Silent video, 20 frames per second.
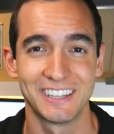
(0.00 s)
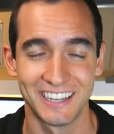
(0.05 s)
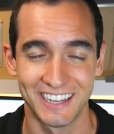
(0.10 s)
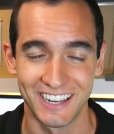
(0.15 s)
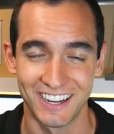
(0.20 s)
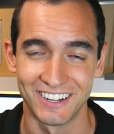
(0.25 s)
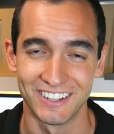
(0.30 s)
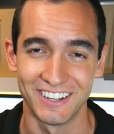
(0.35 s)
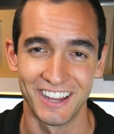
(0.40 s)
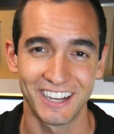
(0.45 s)
in
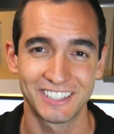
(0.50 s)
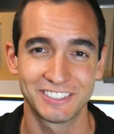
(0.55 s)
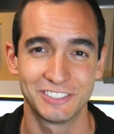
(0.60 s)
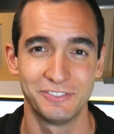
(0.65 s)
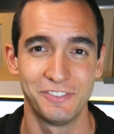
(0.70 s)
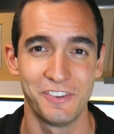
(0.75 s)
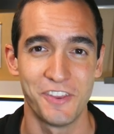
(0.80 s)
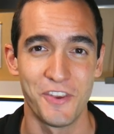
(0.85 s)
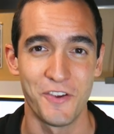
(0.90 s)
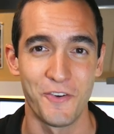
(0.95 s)
our
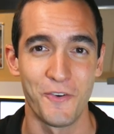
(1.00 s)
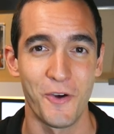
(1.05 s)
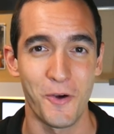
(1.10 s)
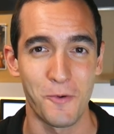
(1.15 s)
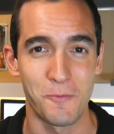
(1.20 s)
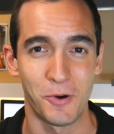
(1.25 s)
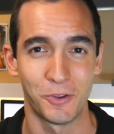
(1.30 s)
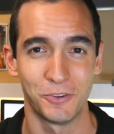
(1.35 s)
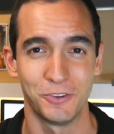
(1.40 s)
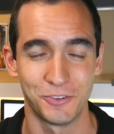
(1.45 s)
next video
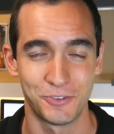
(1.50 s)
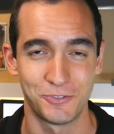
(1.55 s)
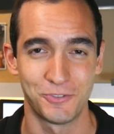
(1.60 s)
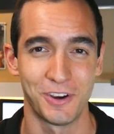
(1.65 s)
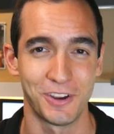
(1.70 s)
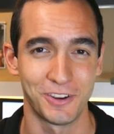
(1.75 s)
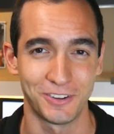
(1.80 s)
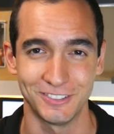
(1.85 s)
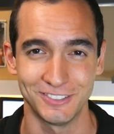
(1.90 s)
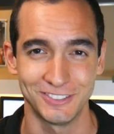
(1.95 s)
about the
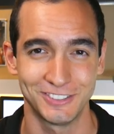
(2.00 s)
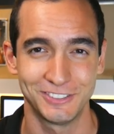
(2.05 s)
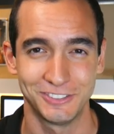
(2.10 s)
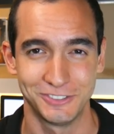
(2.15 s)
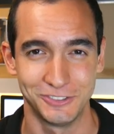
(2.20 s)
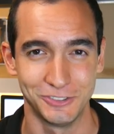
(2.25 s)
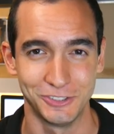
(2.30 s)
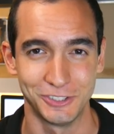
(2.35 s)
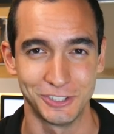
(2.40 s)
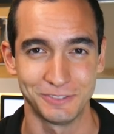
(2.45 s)
Australian
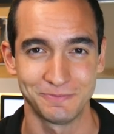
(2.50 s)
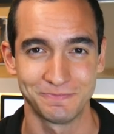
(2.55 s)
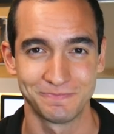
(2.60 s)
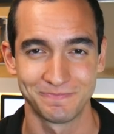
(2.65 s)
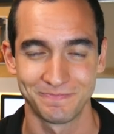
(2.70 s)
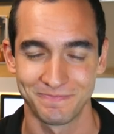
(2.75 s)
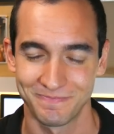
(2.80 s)
Constitution.